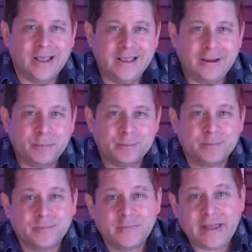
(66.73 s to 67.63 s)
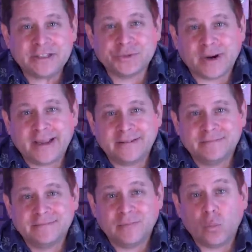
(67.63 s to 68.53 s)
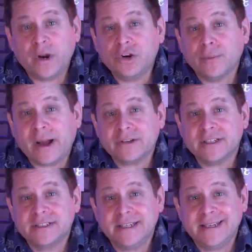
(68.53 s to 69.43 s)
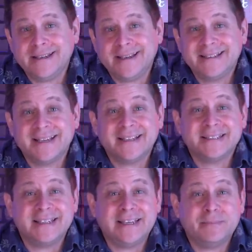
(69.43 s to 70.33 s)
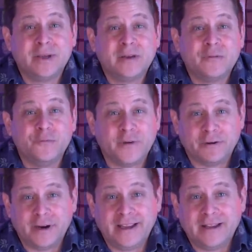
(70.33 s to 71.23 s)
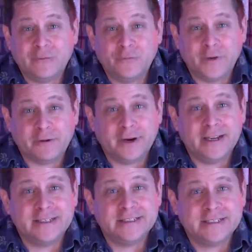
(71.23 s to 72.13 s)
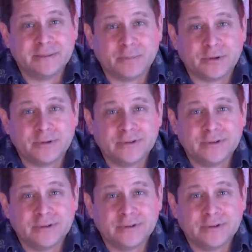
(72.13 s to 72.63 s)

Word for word: Yep, that's right. What you're about to see is gonna seem very, very simple.